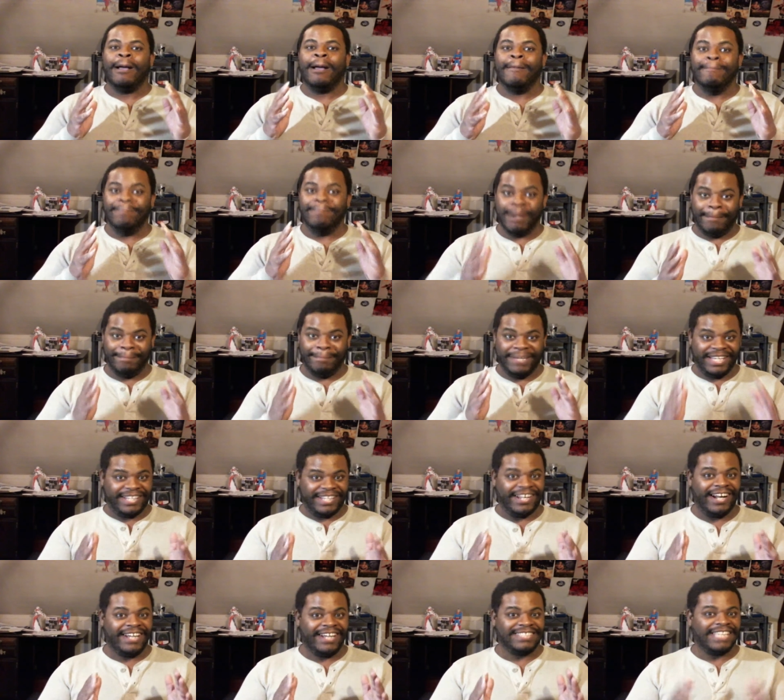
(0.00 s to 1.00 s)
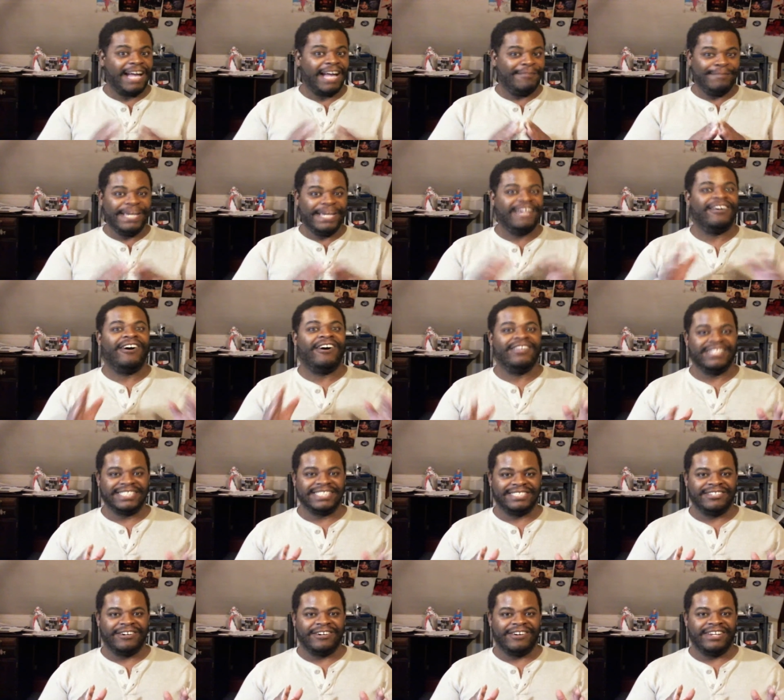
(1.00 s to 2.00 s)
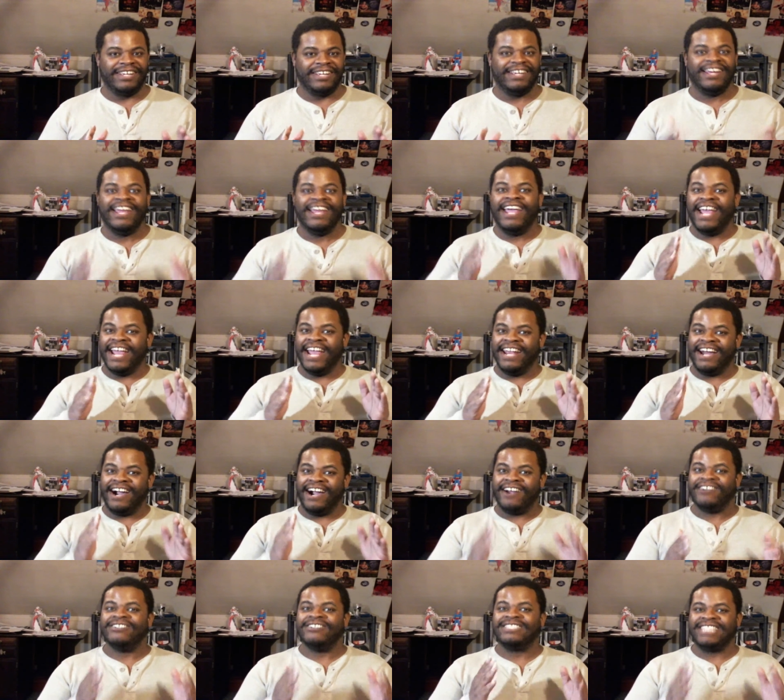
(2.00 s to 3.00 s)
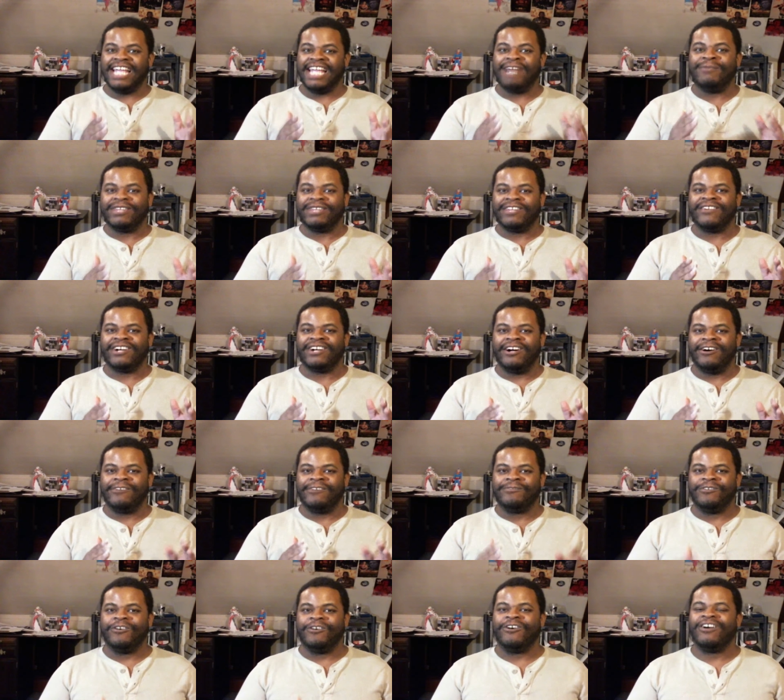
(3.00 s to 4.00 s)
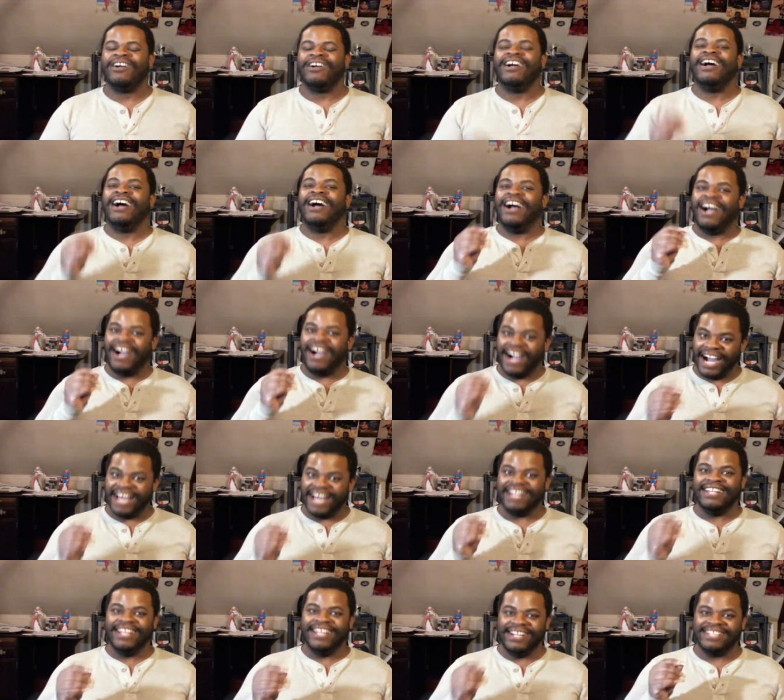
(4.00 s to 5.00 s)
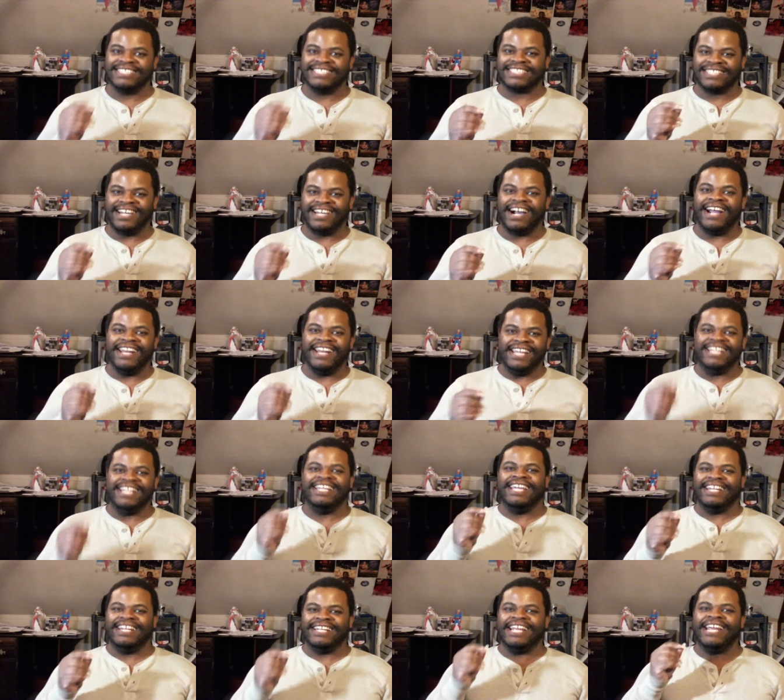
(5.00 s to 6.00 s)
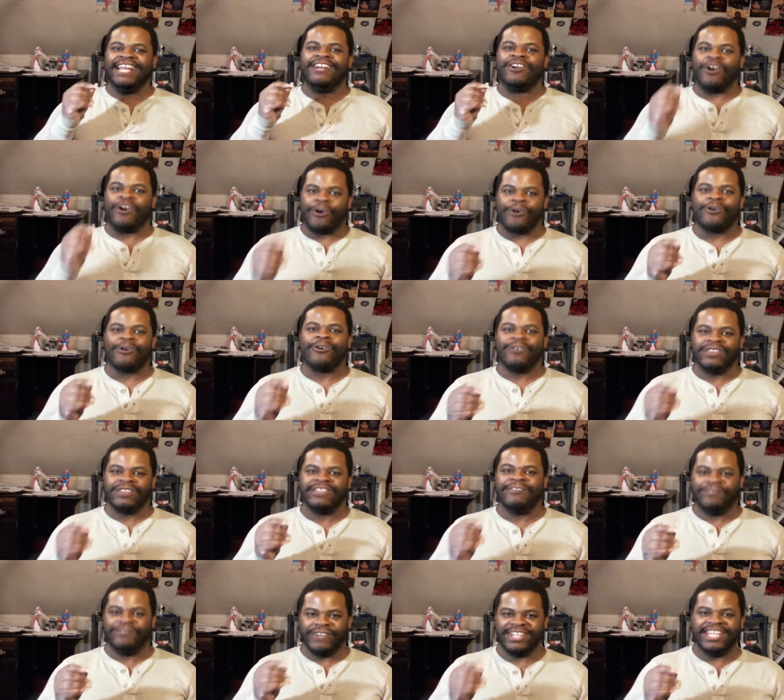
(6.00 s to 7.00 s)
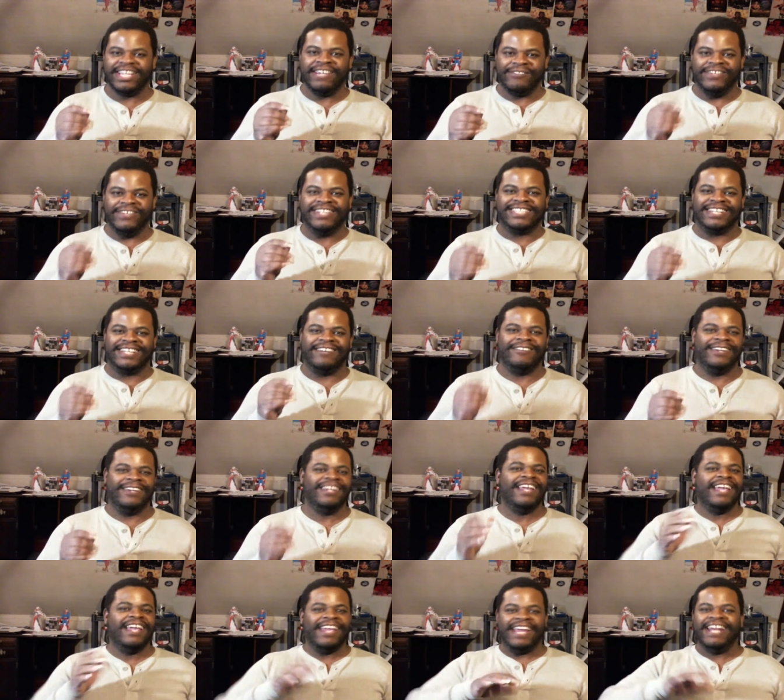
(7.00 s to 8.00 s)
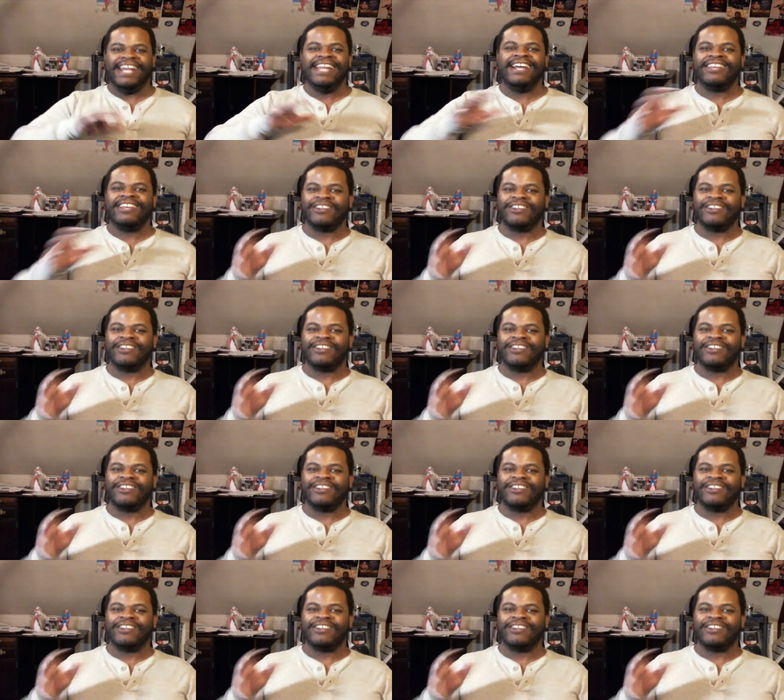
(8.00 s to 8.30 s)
But because I've been on this journey and I understand what they're going for, I let it slide. It earned the forgiveness. Any other